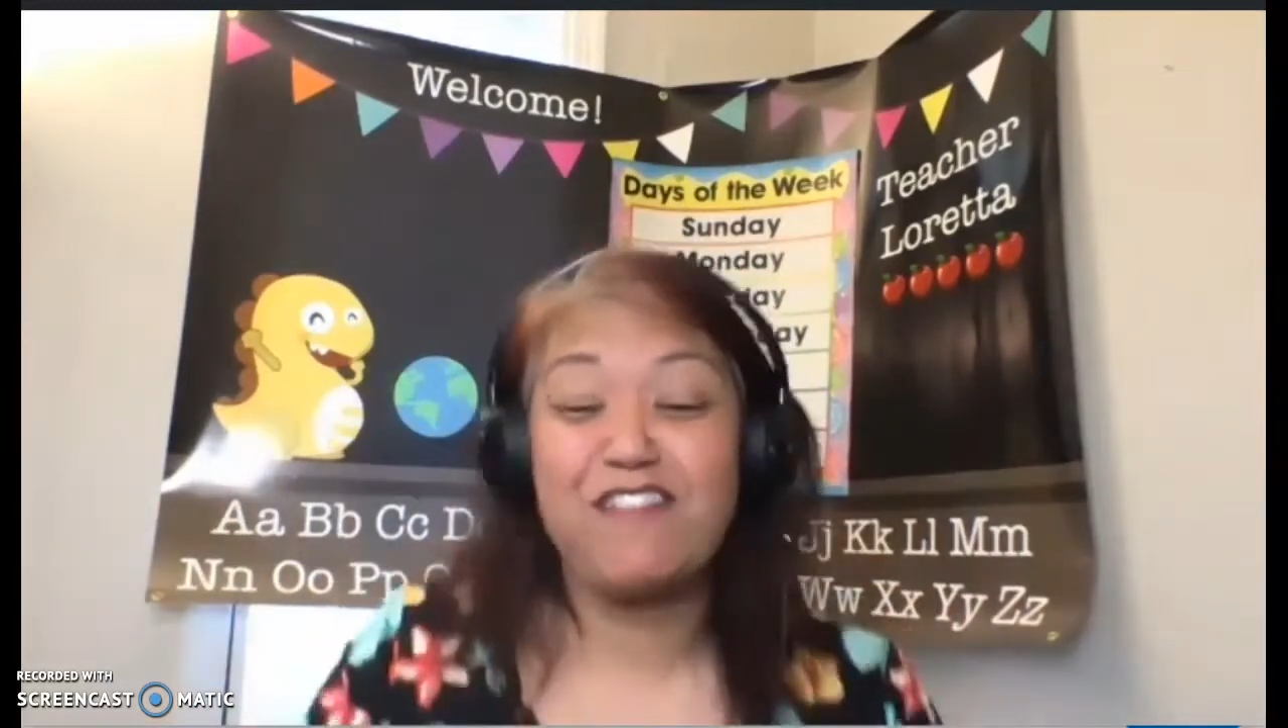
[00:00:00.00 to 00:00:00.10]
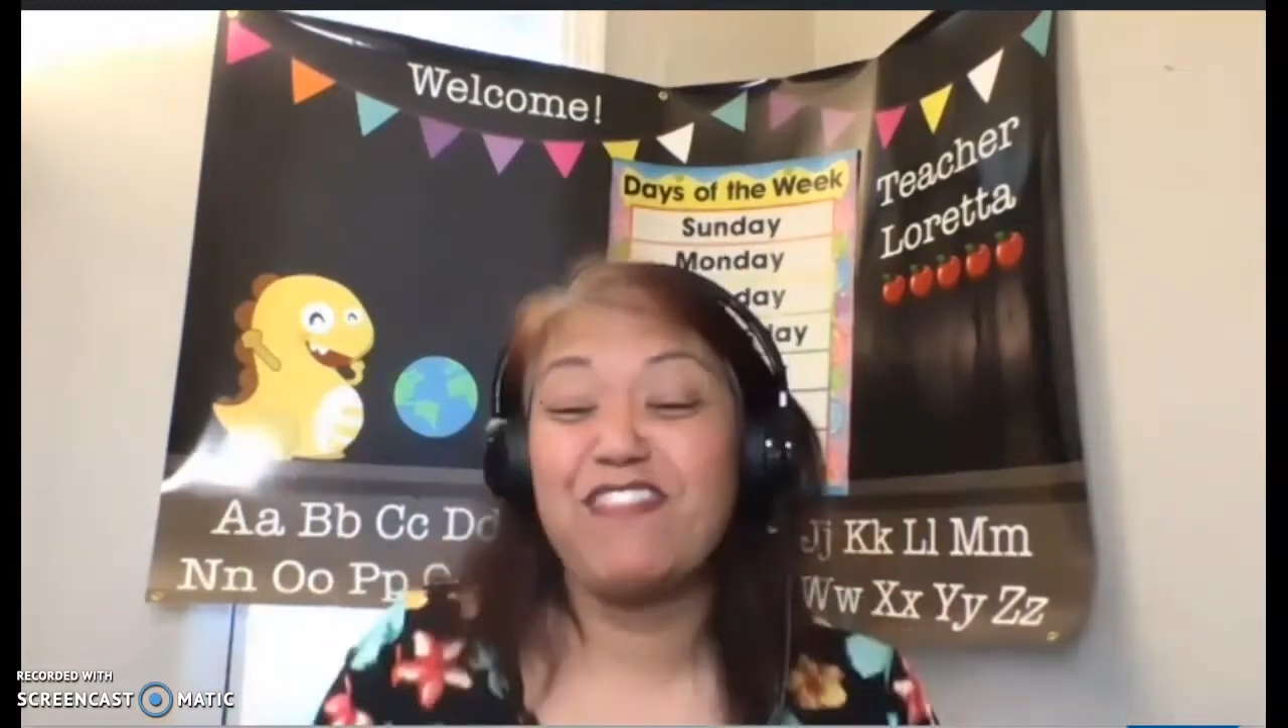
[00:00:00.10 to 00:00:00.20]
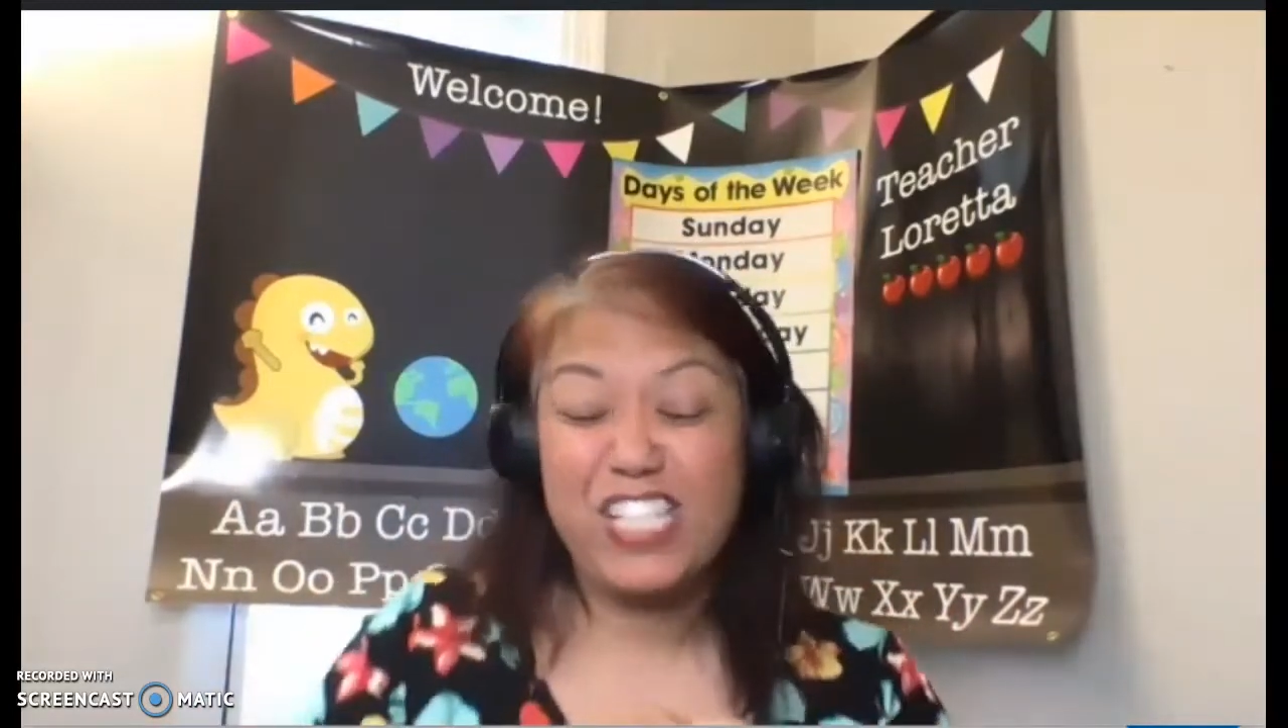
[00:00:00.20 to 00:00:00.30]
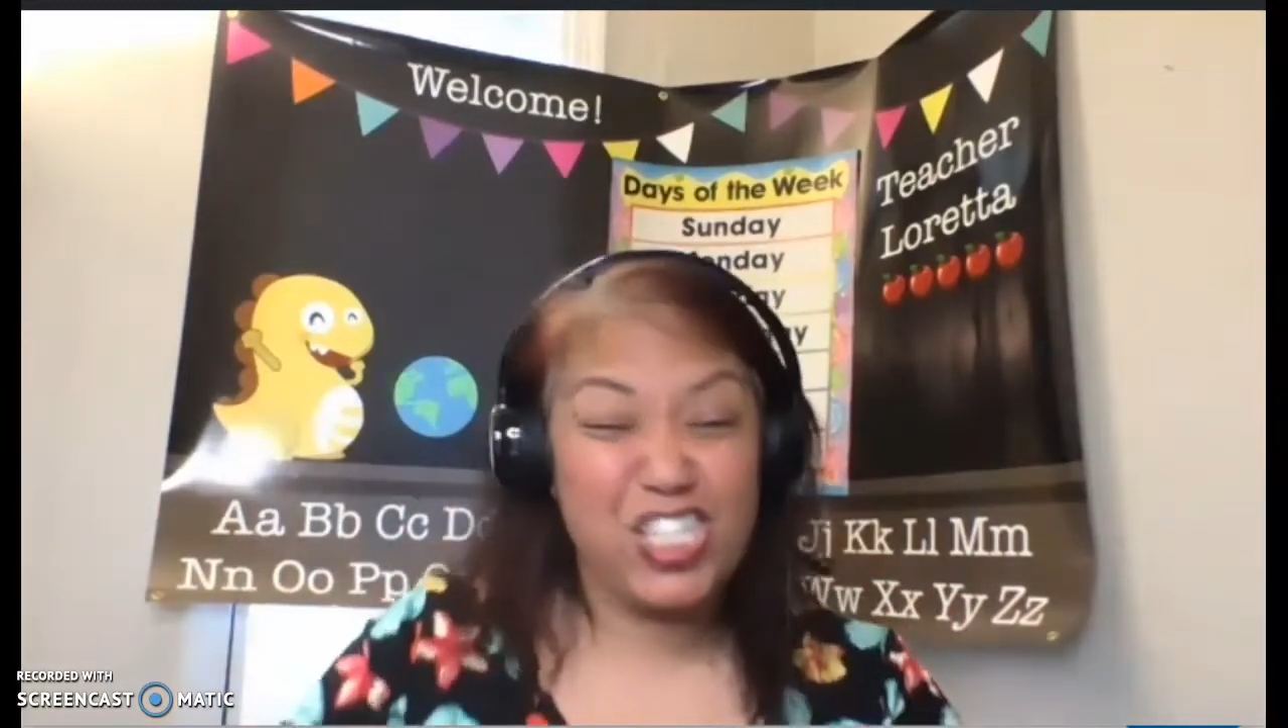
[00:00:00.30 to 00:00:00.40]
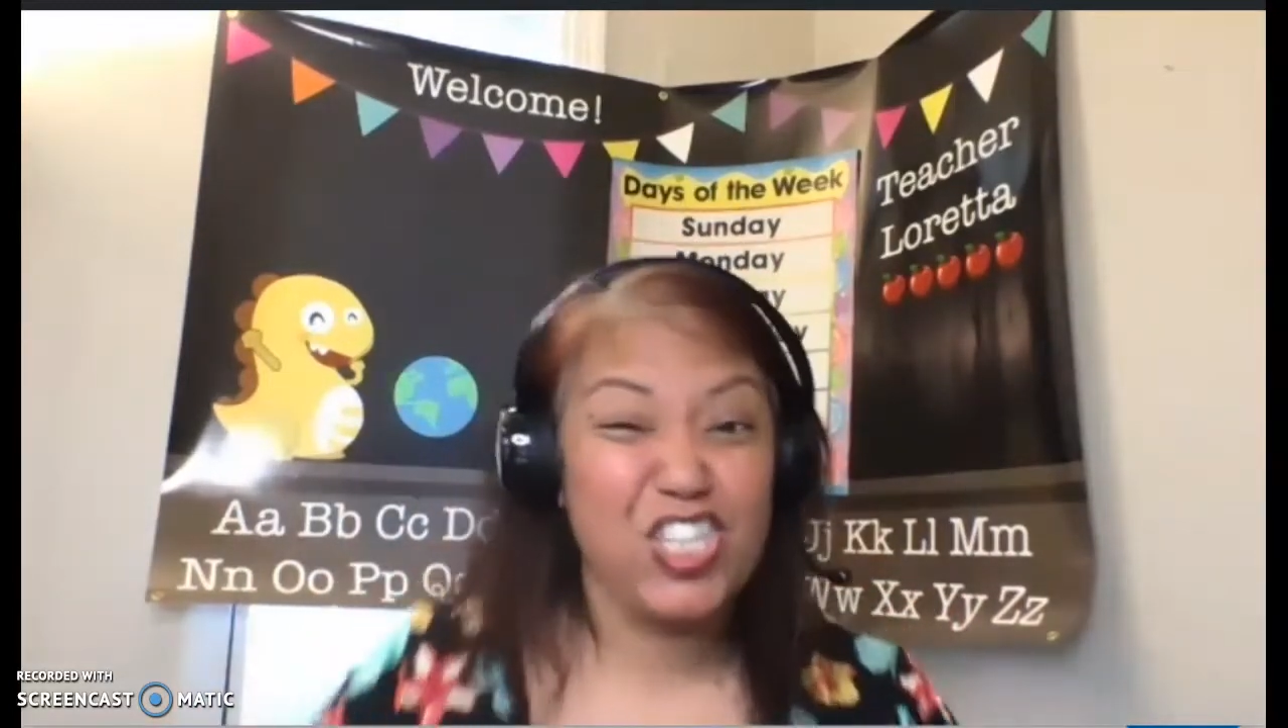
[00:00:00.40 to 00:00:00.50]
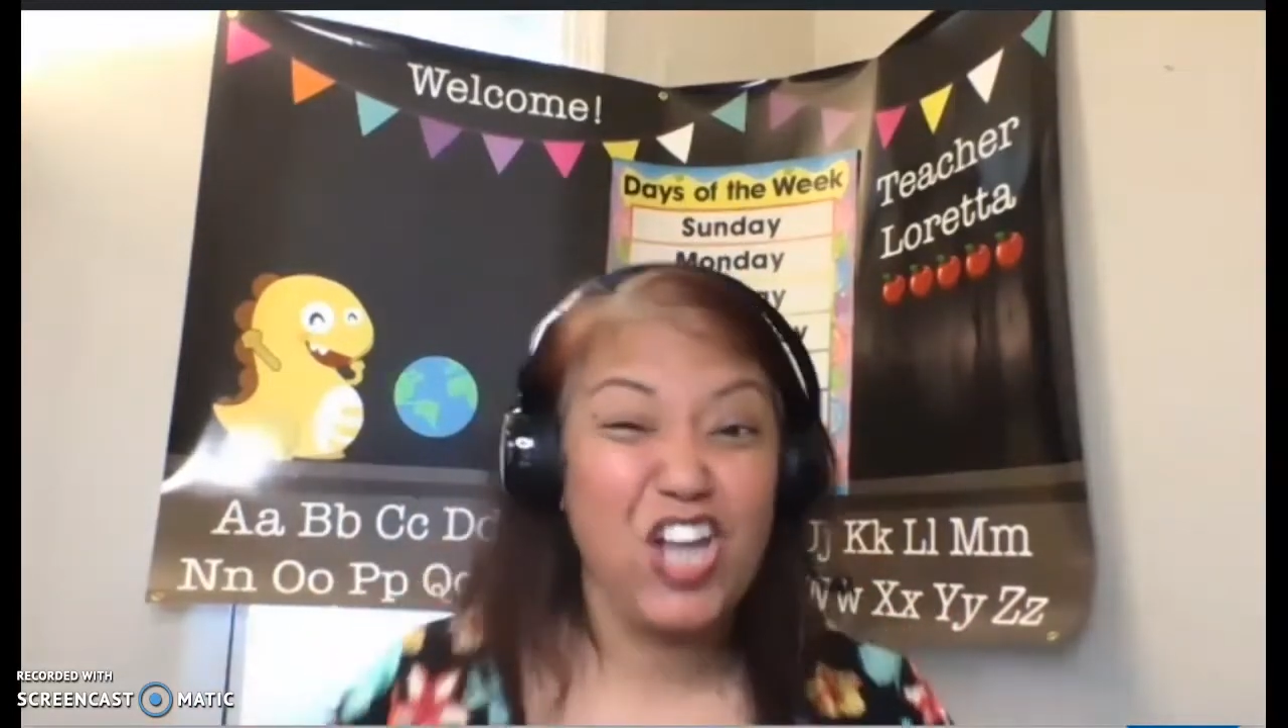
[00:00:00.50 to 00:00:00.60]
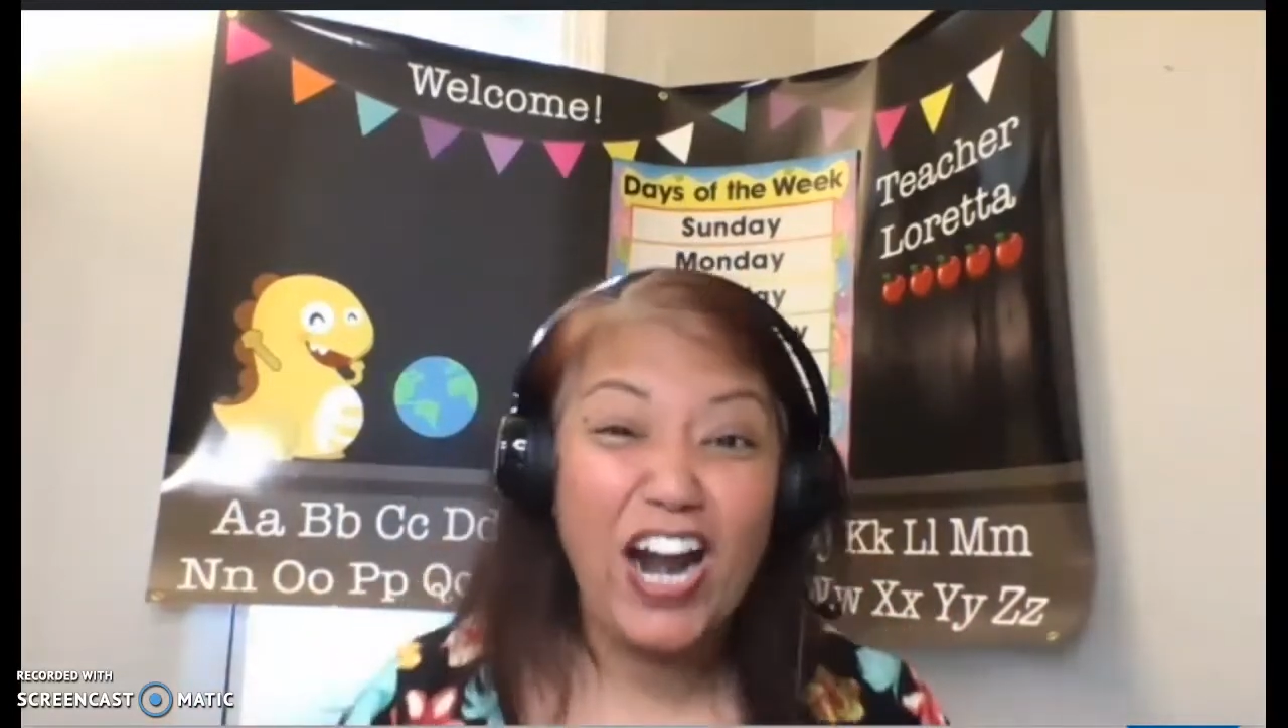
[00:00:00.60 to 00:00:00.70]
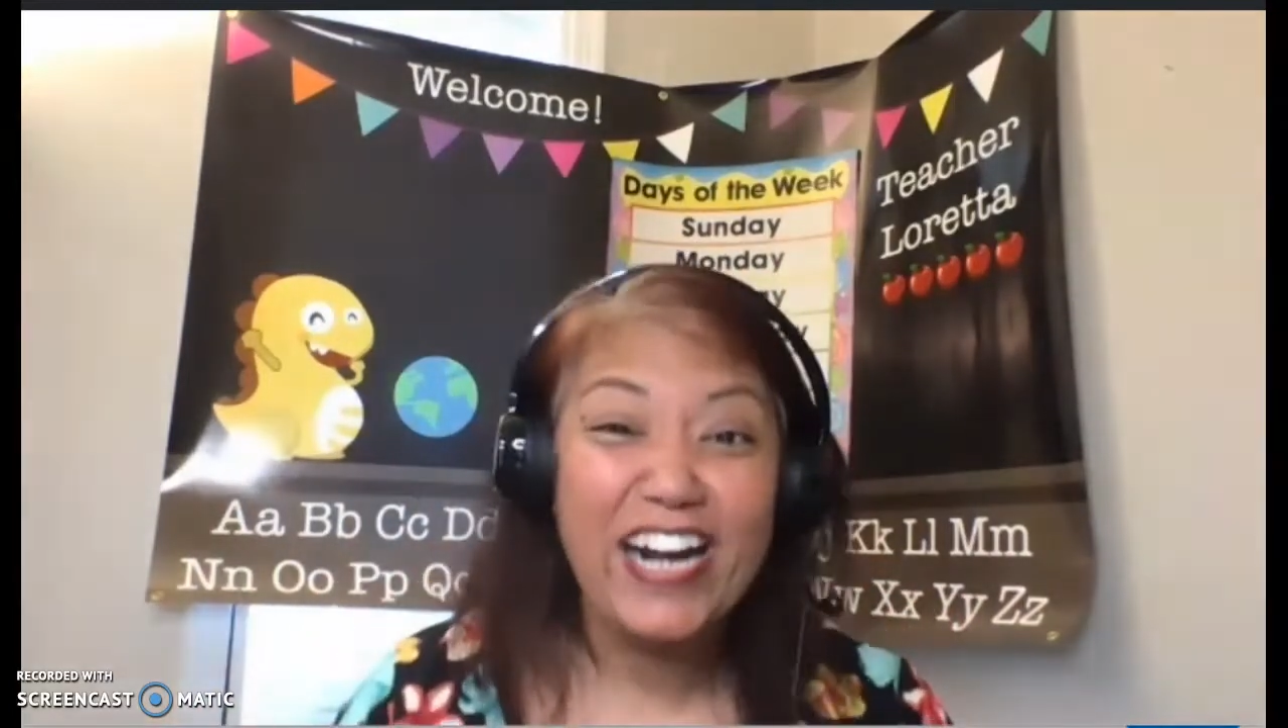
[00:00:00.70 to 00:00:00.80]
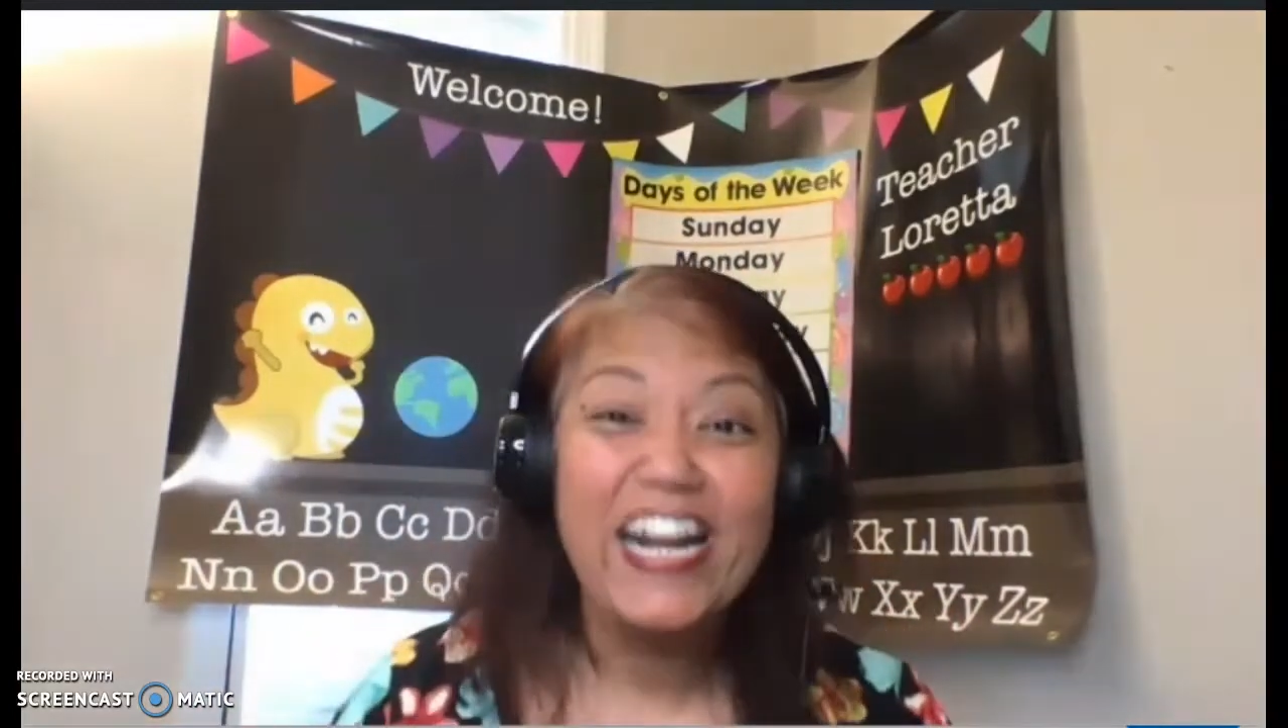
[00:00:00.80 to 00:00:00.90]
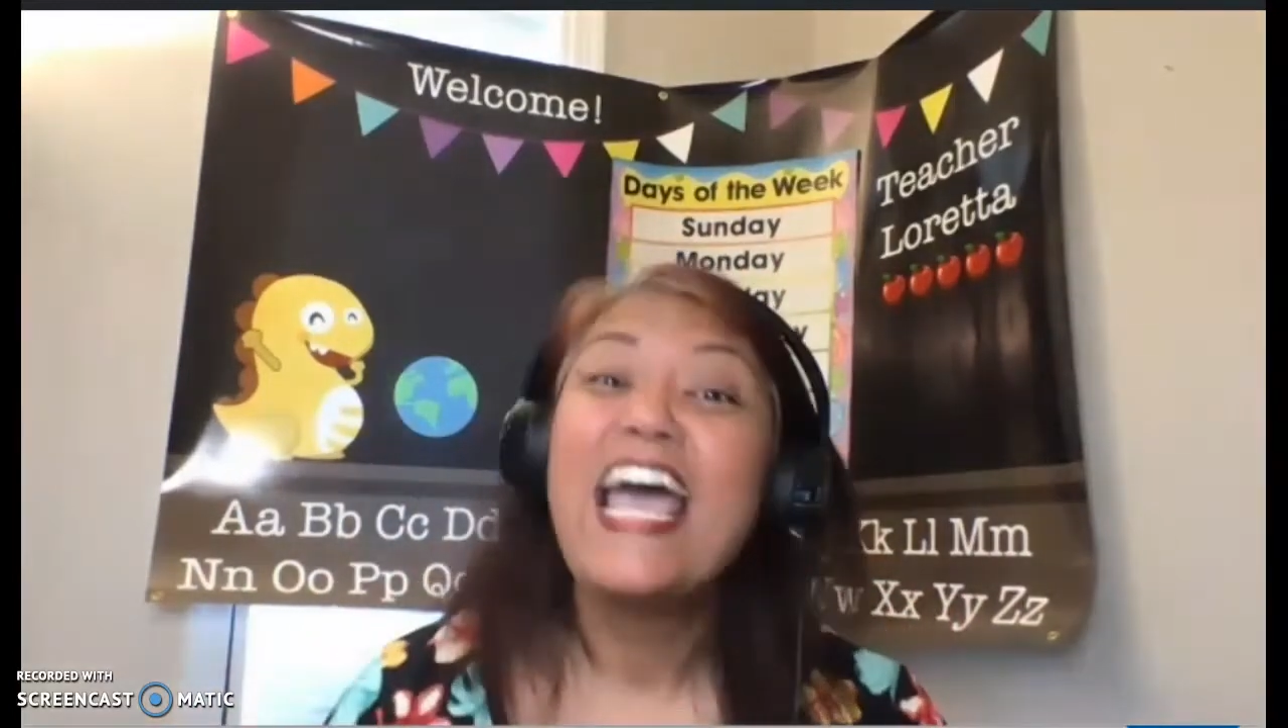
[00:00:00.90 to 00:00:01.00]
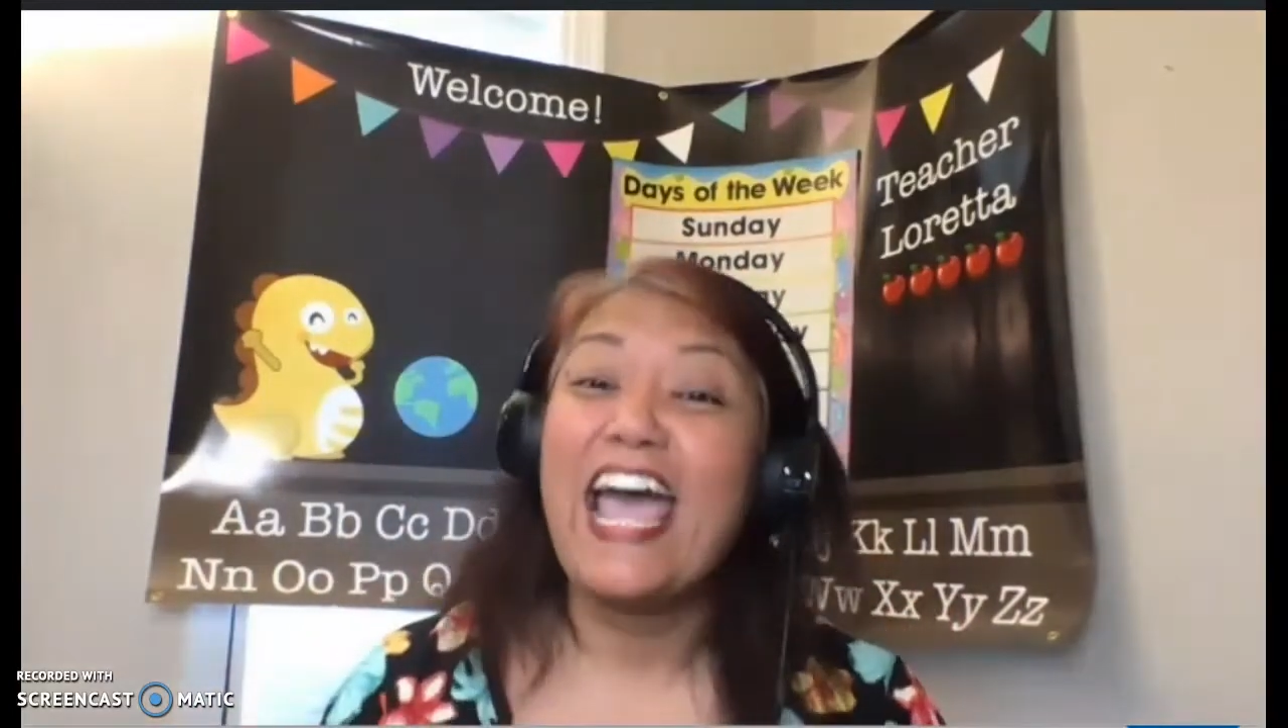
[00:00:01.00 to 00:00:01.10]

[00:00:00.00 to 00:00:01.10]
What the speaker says: even start,